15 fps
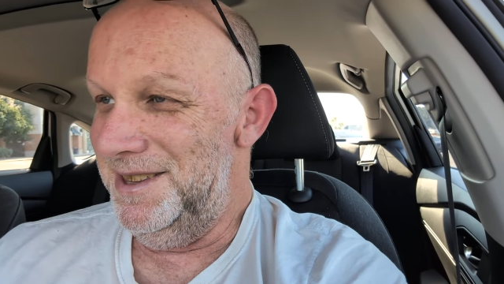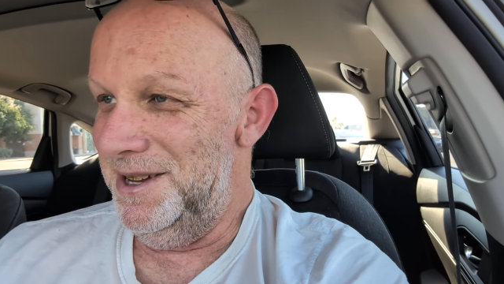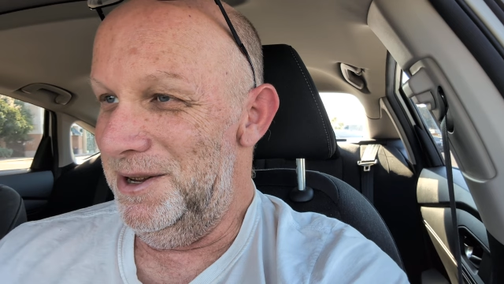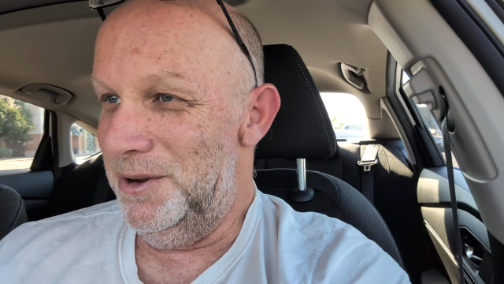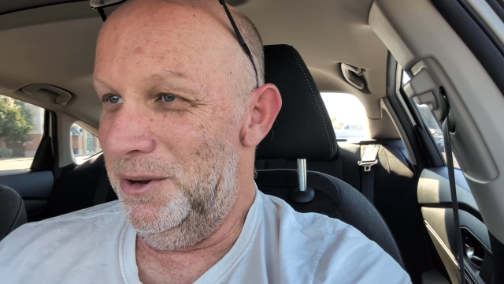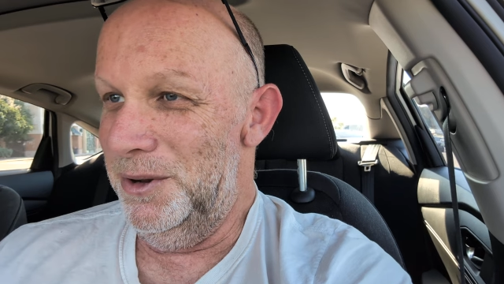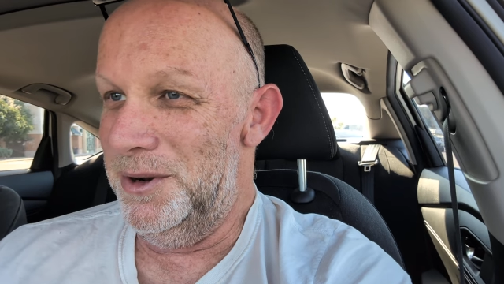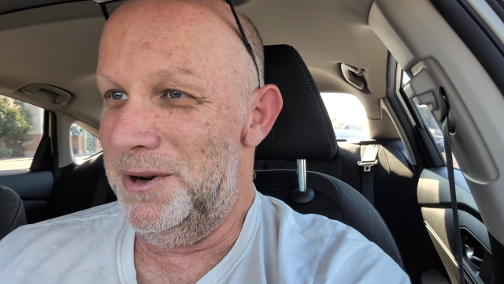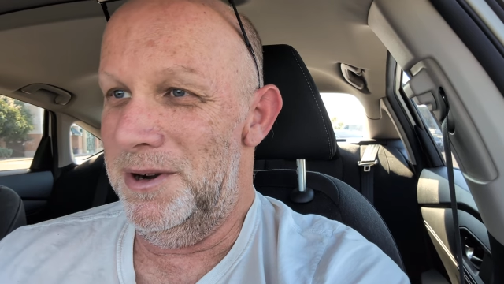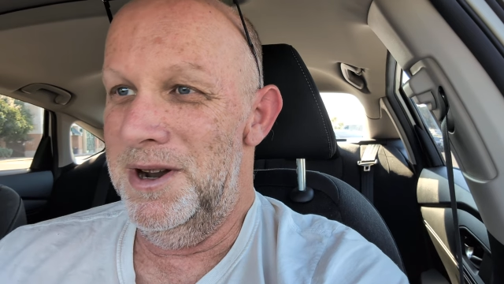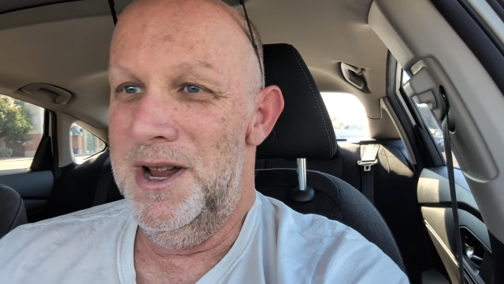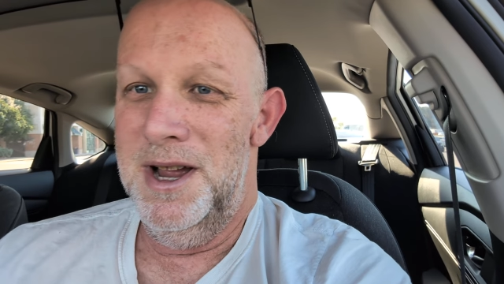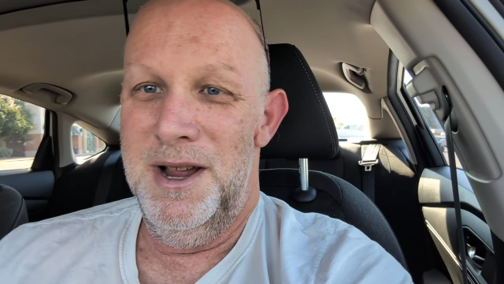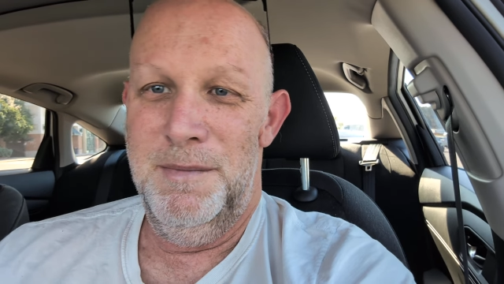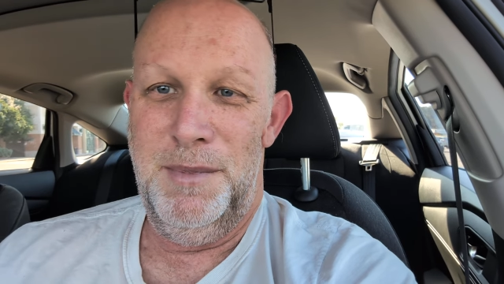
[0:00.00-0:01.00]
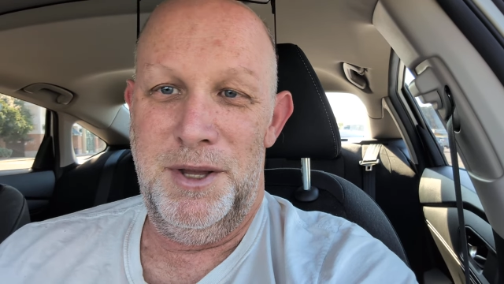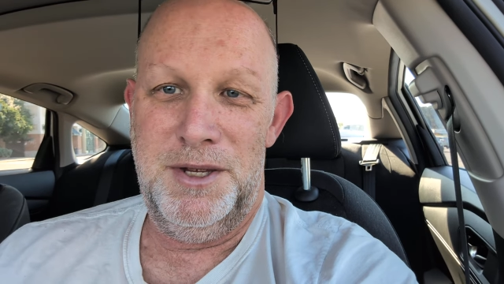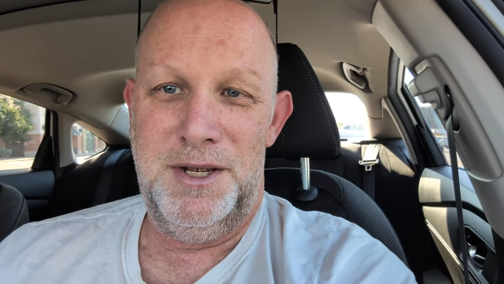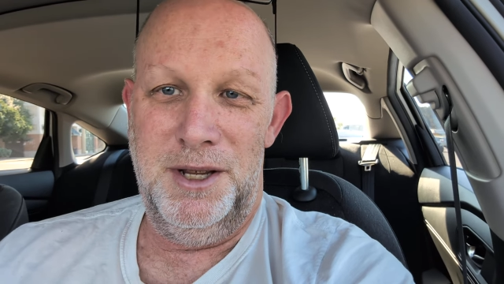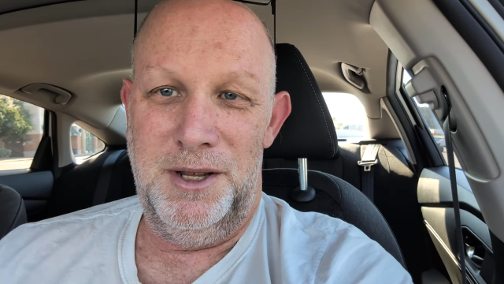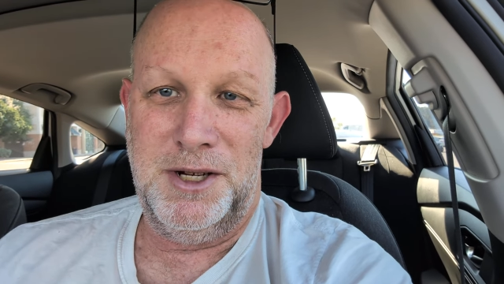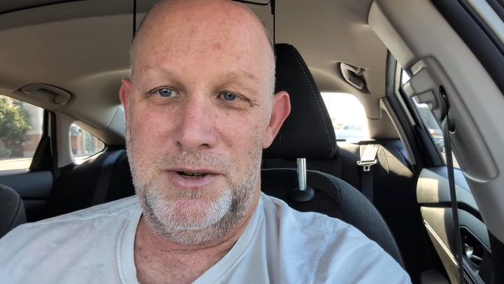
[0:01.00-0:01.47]
the older but
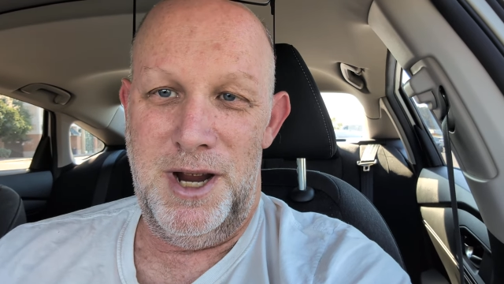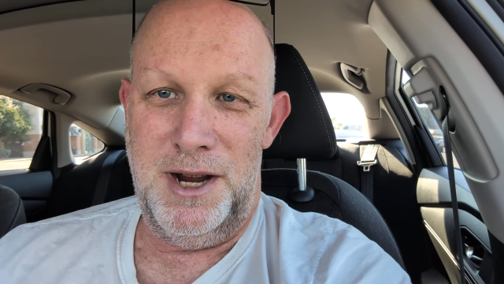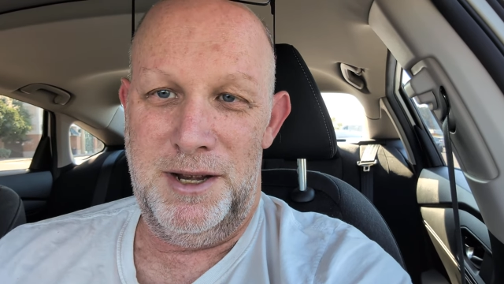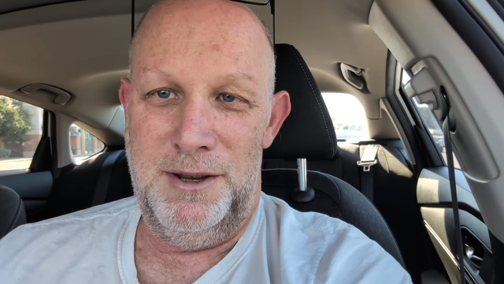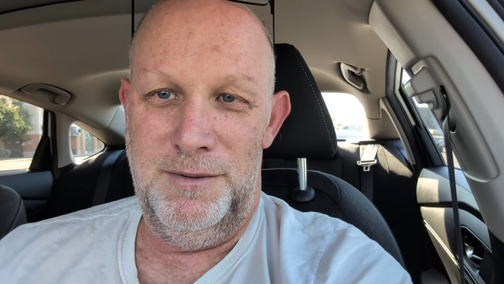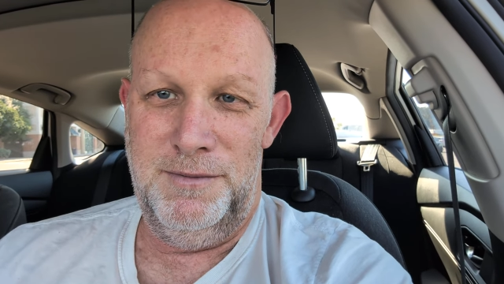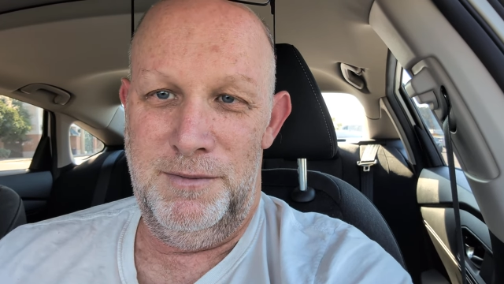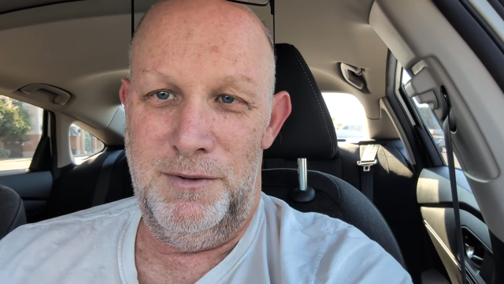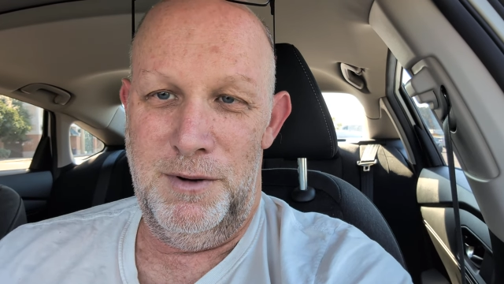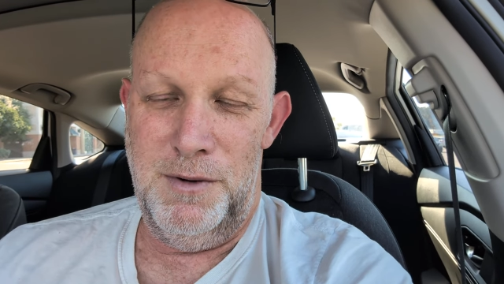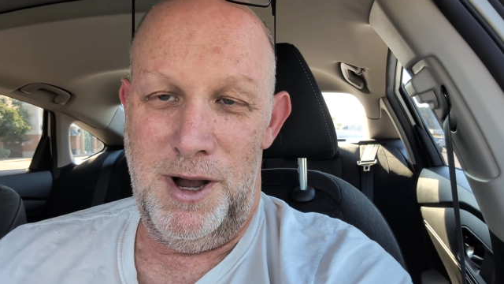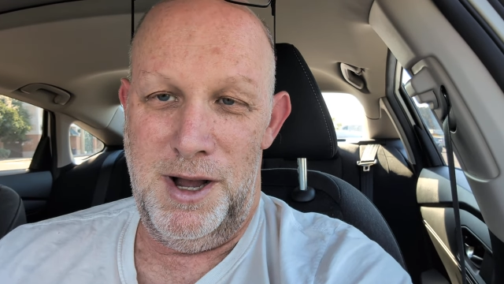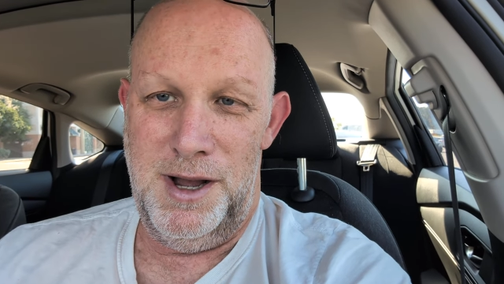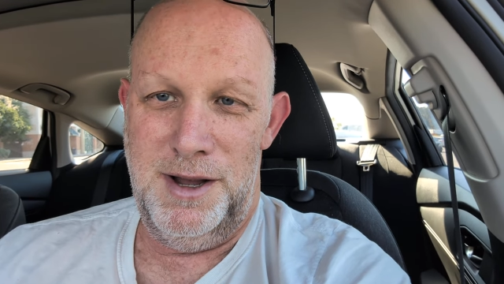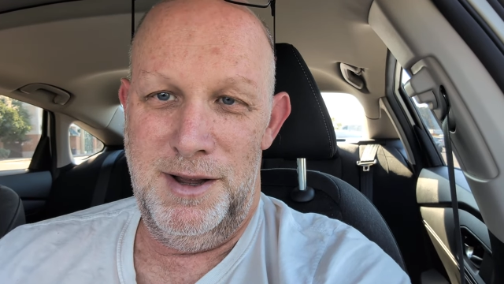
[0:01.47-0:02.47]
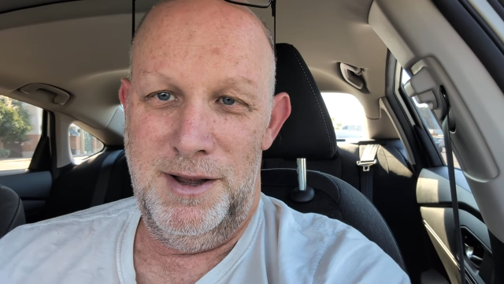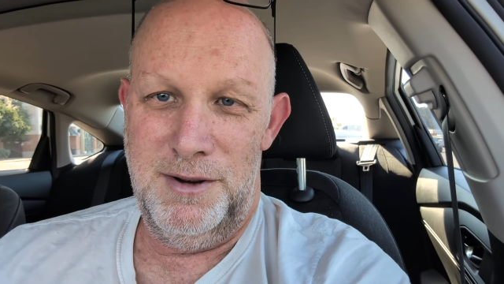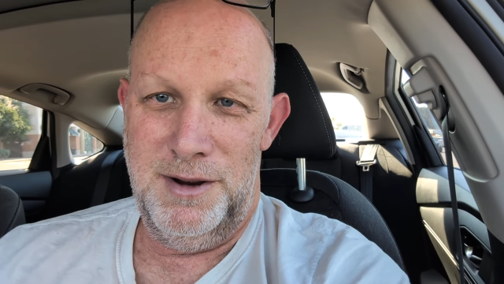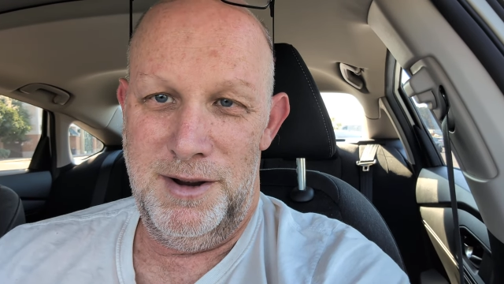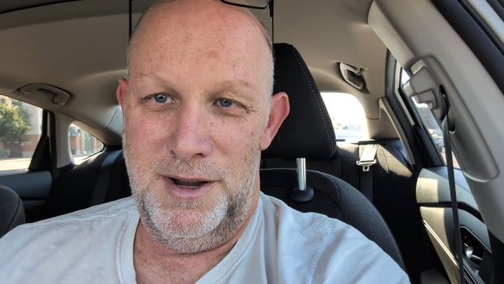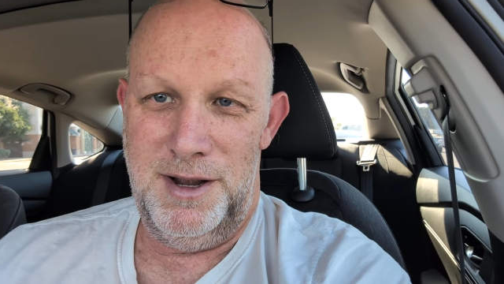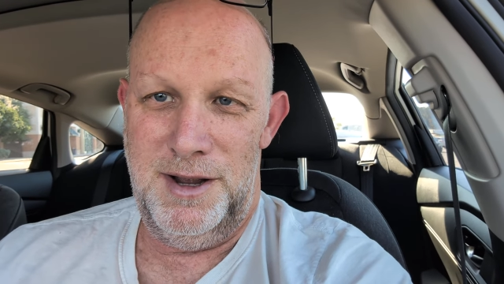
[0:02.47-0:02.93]
still attractive uh
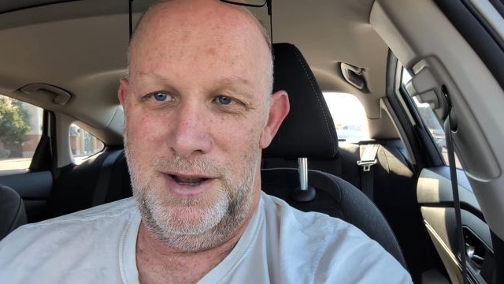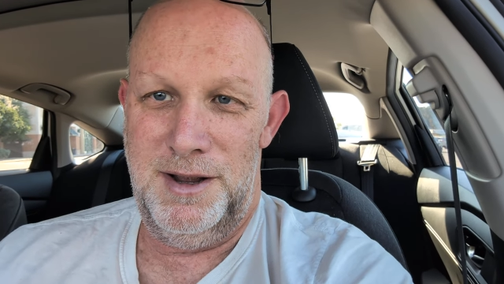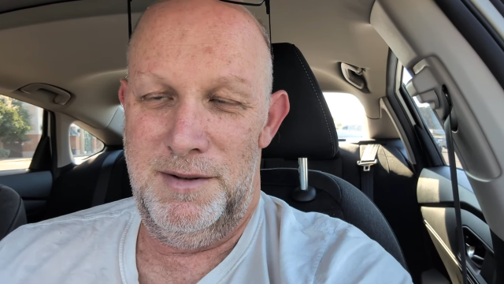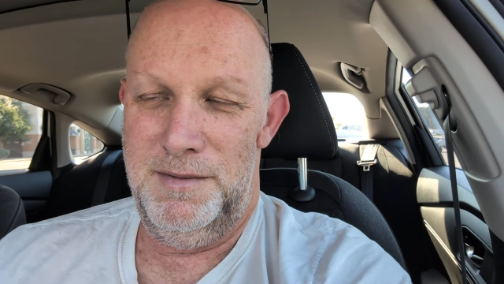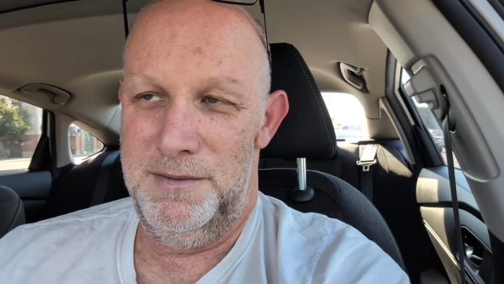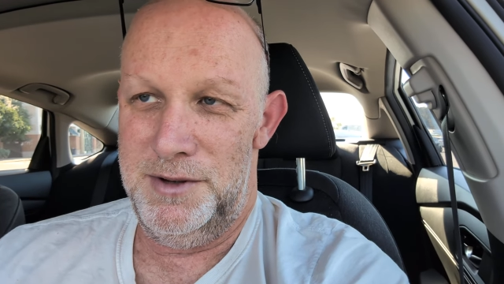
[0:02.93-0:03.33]
uh,